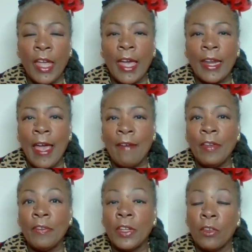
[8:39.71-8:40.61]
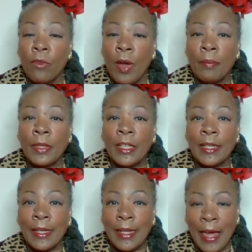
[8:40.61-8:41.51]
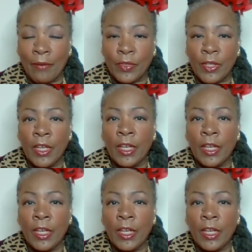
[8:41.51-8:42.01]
and have even a remnant left